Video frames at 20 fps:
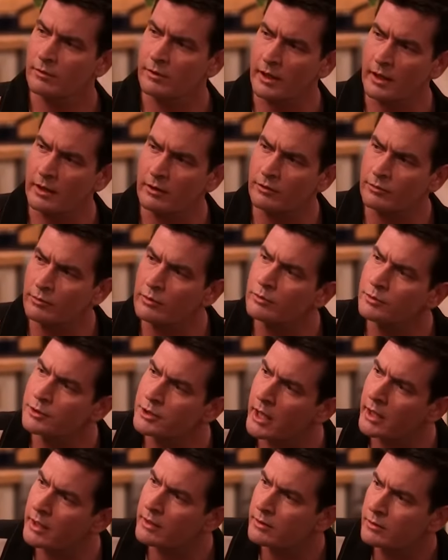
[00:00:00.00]
Think it through,
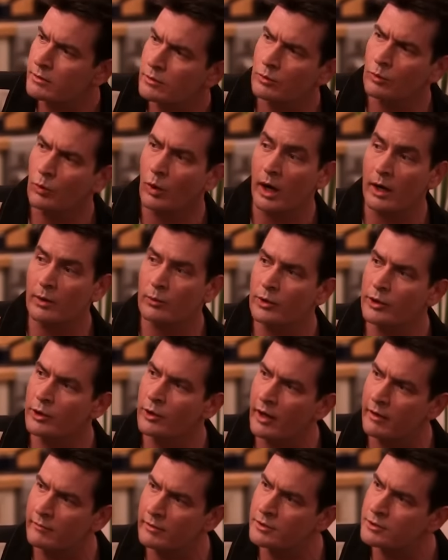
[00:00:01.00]
Jake. Why were
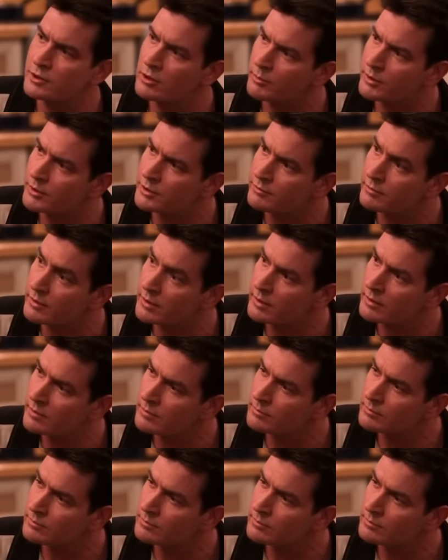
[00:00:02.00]
you having so much fun?